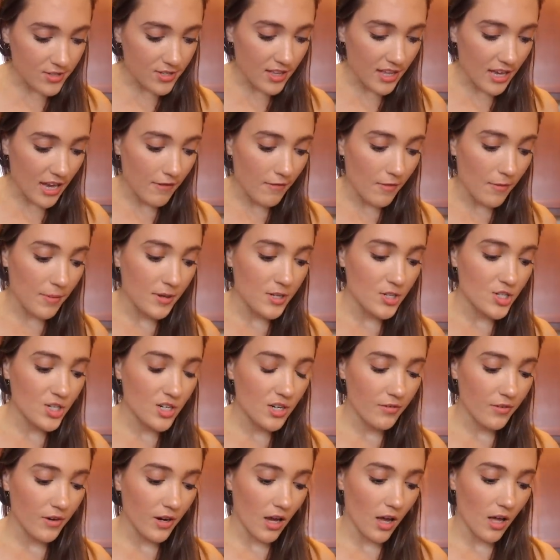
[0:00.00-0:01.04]
So they have a bunch of
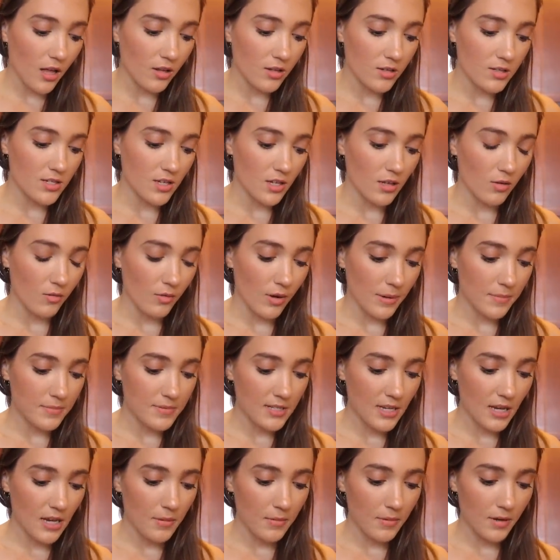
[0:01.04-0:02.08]
different colors on the
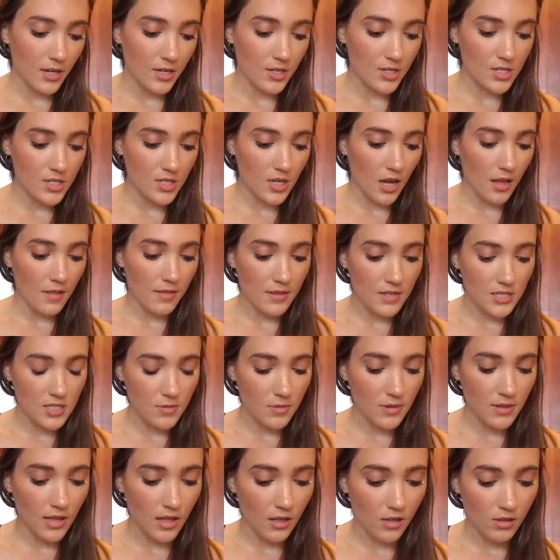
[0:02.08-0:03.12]
website, but I just got this
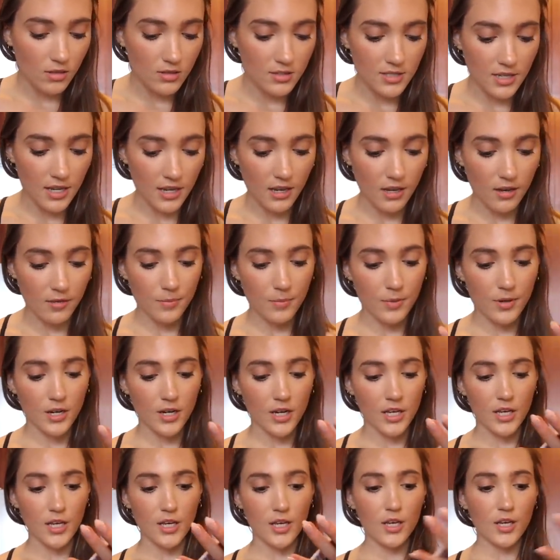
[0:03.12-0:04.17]
one that looks like a
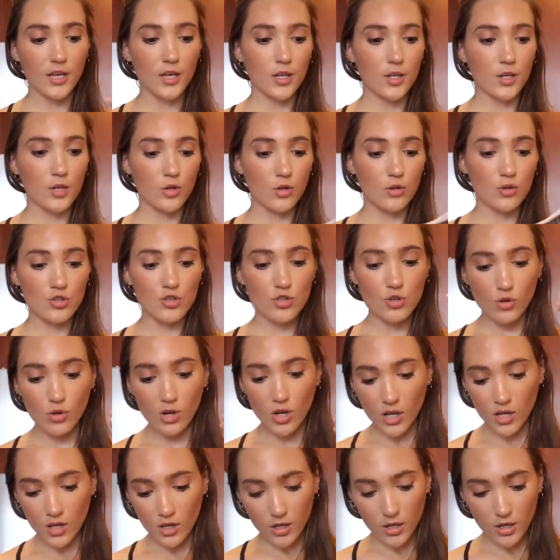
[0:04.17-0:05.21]
pretty neutral
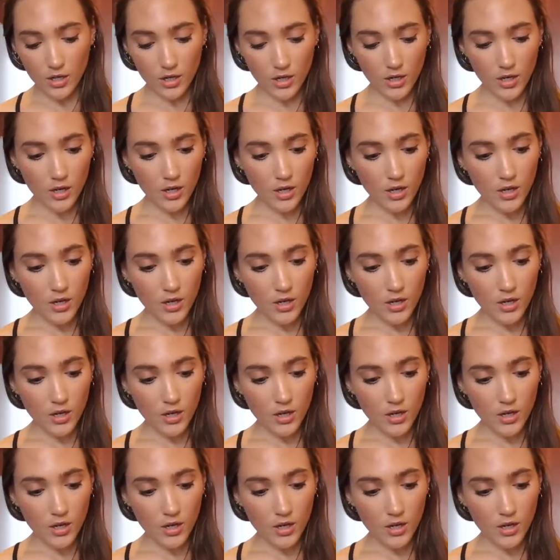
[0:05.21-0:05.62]
color.